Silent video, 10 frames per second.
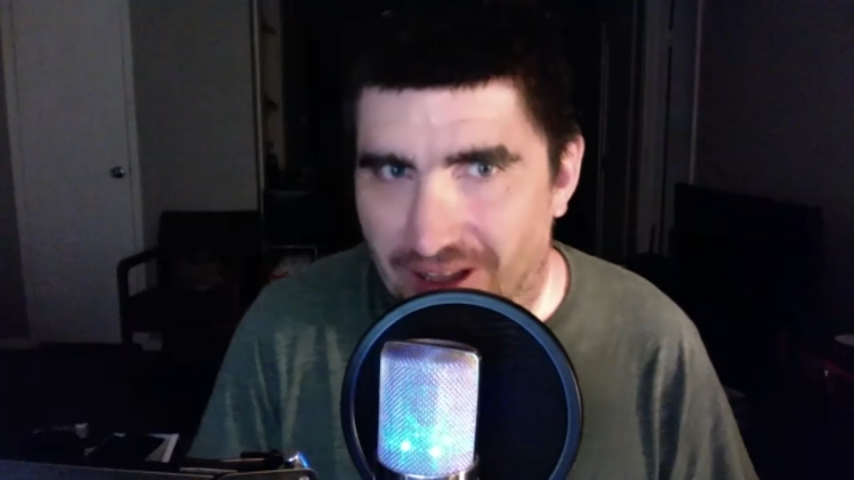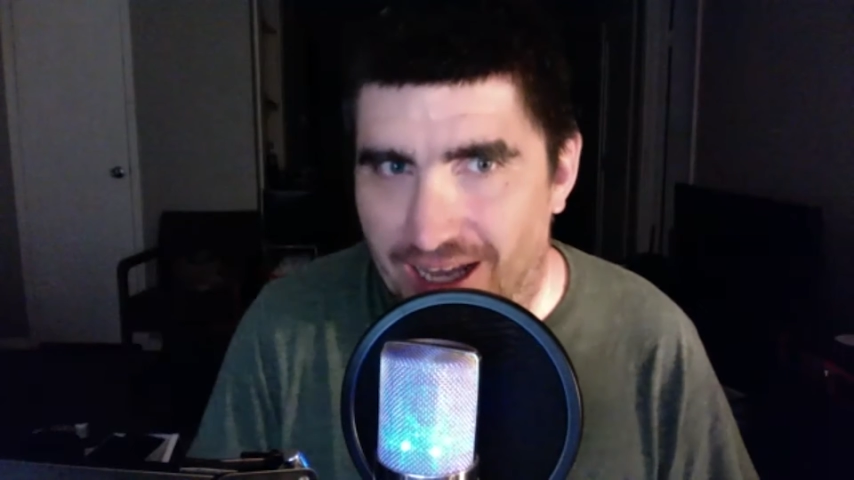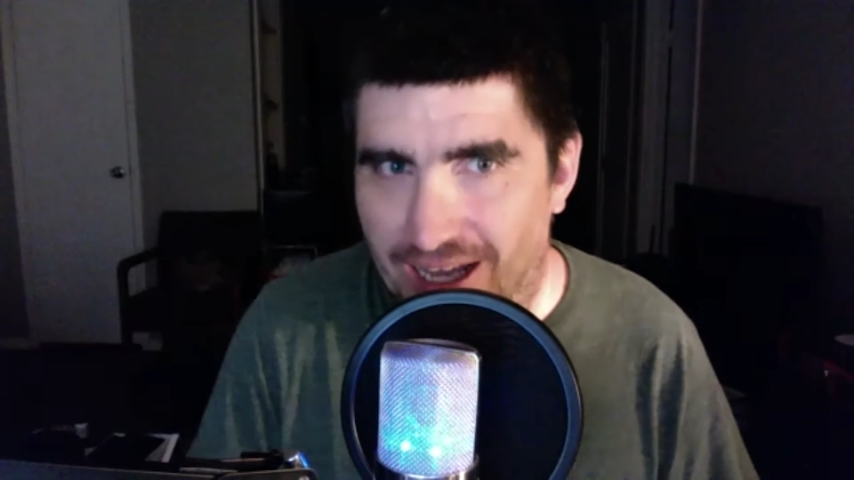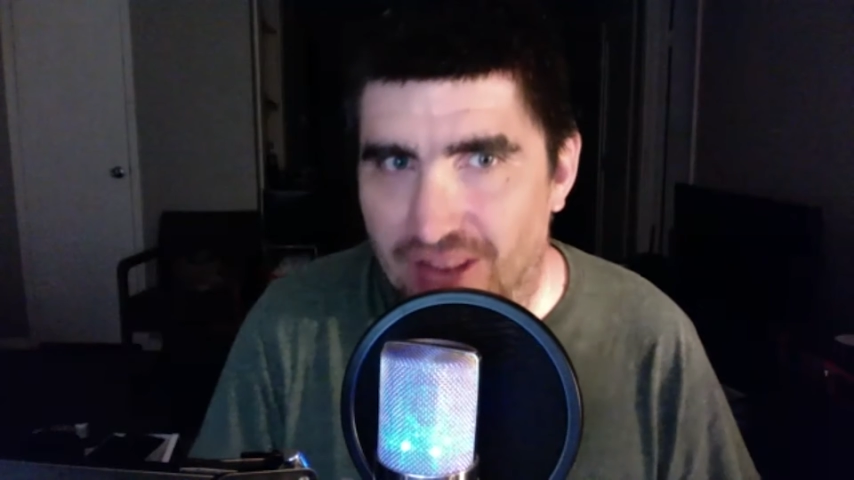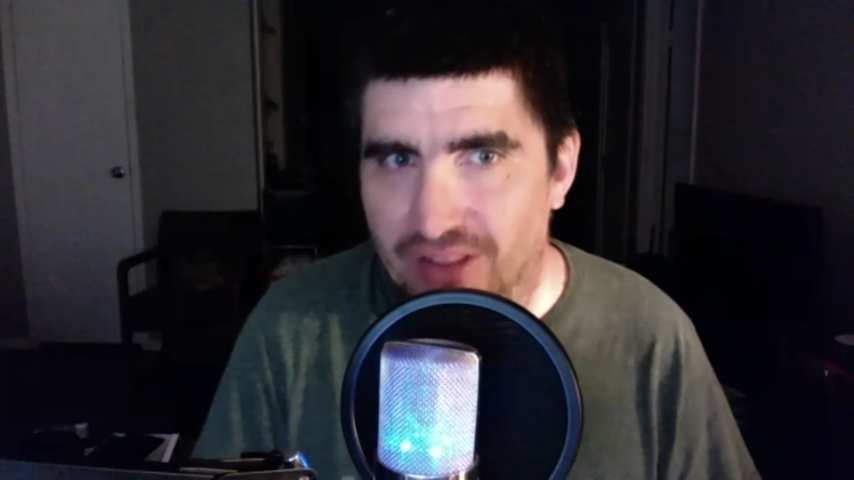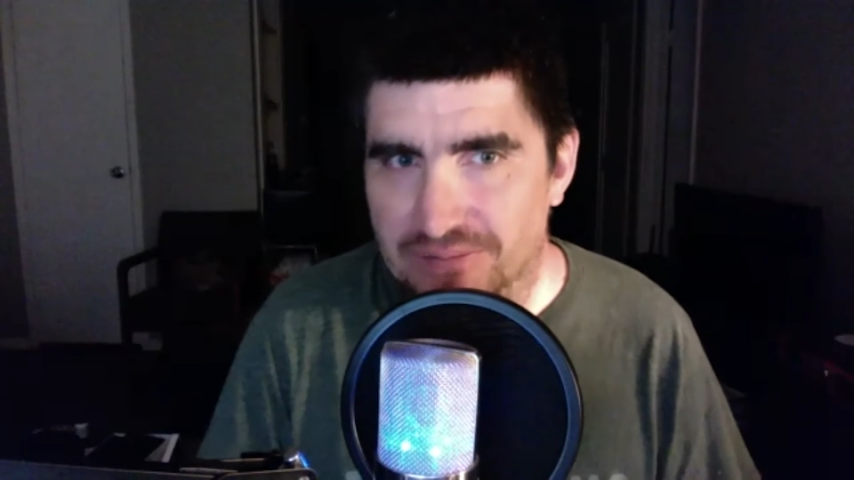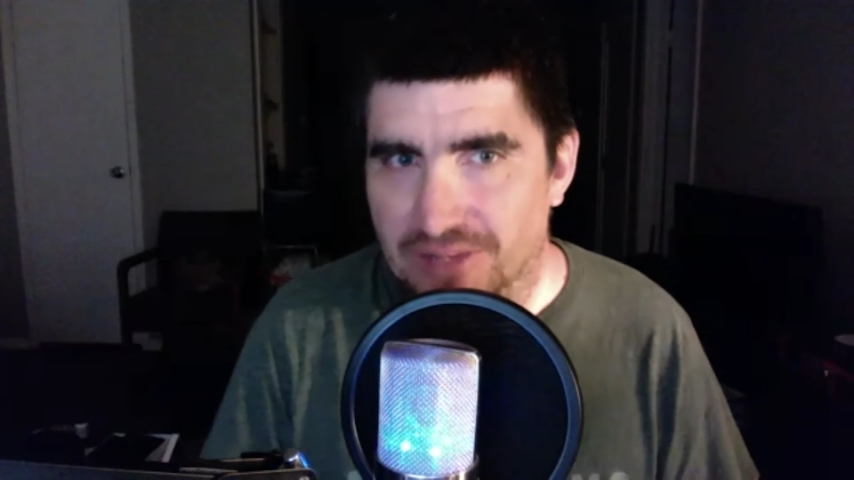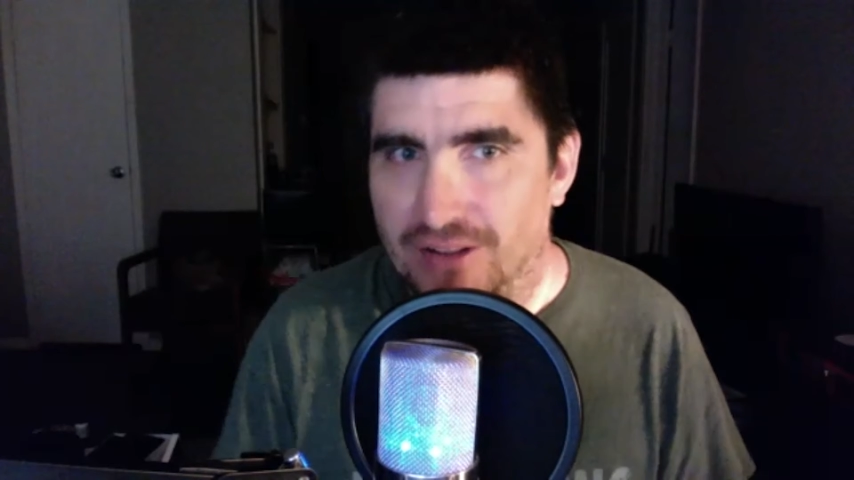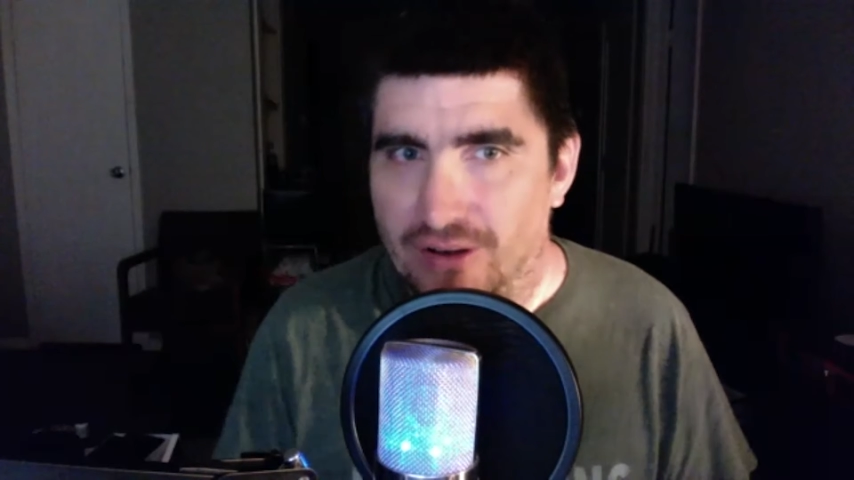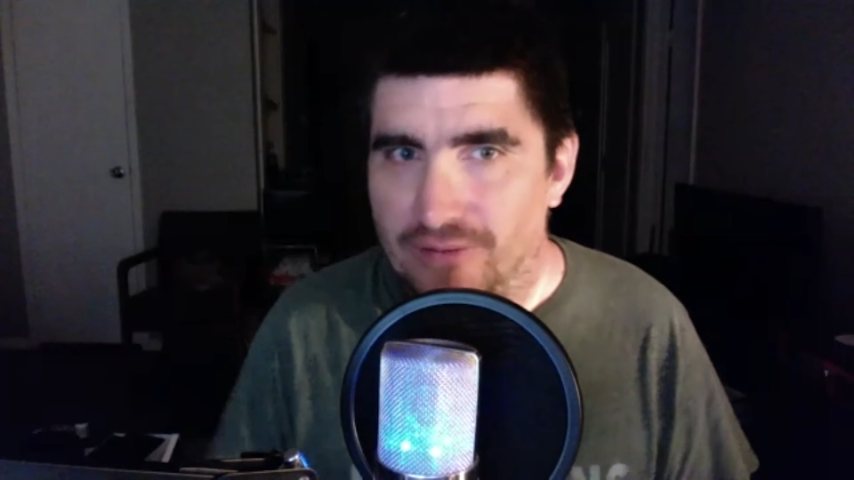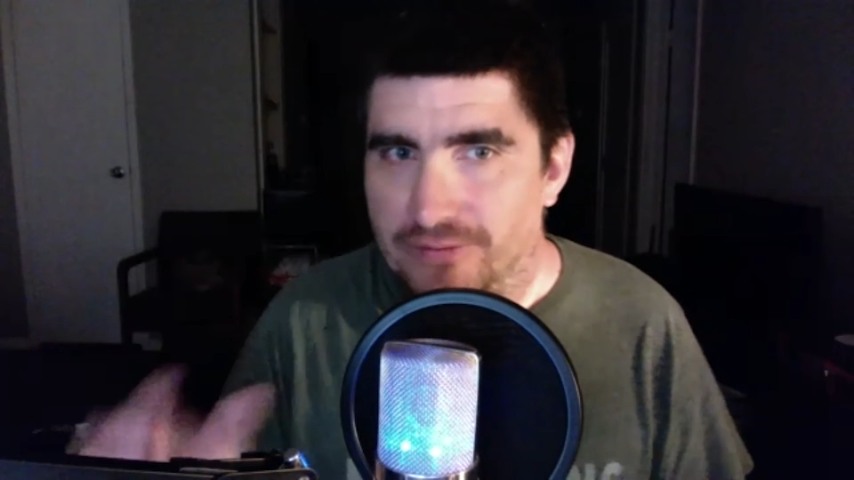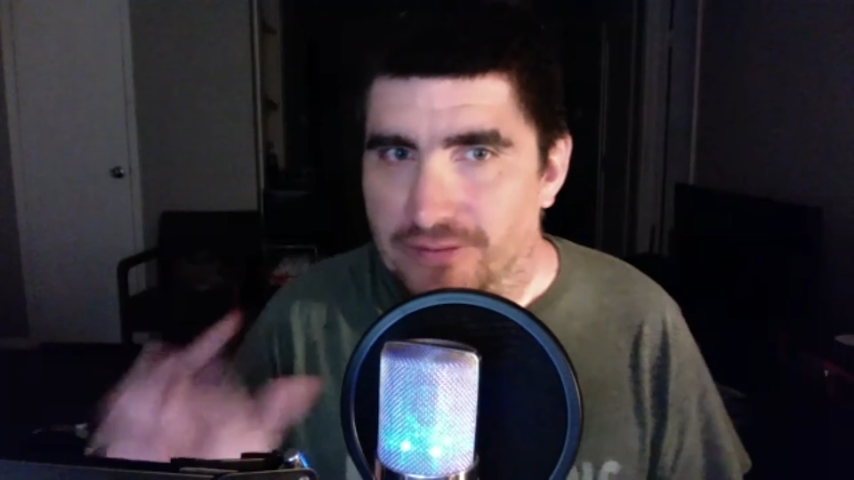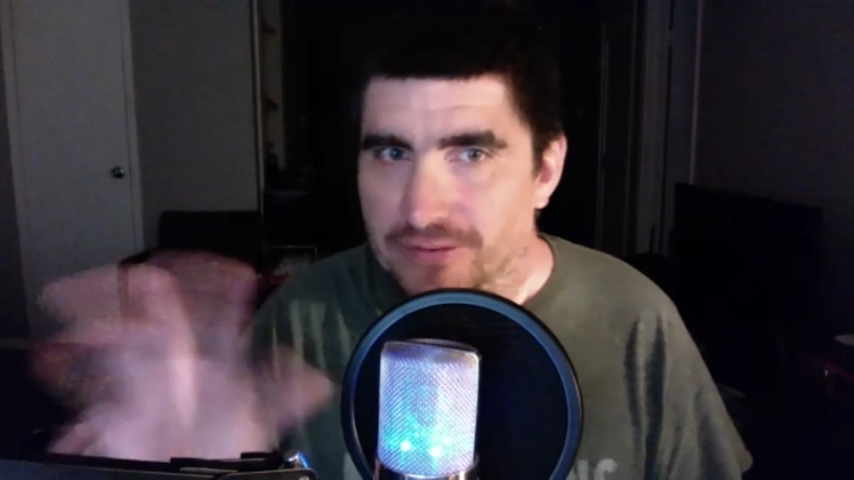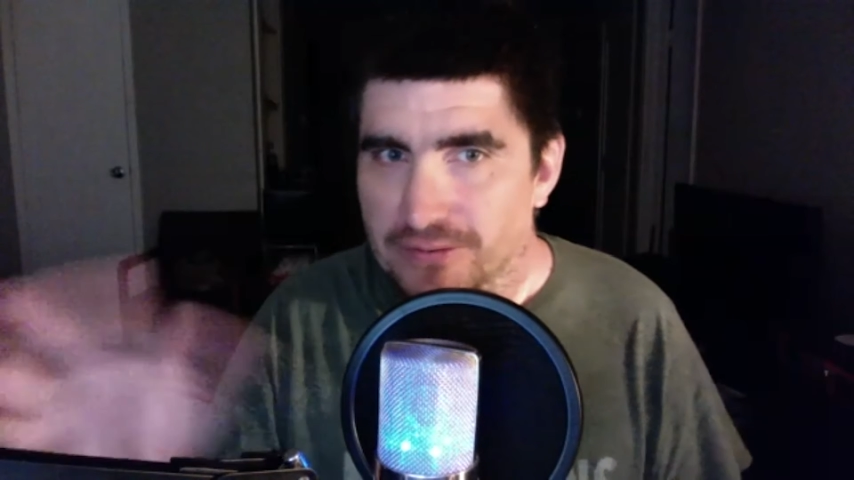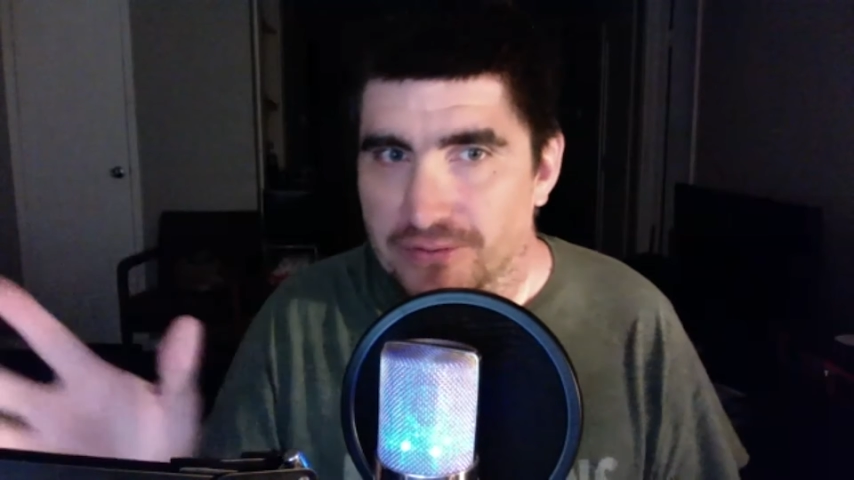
I love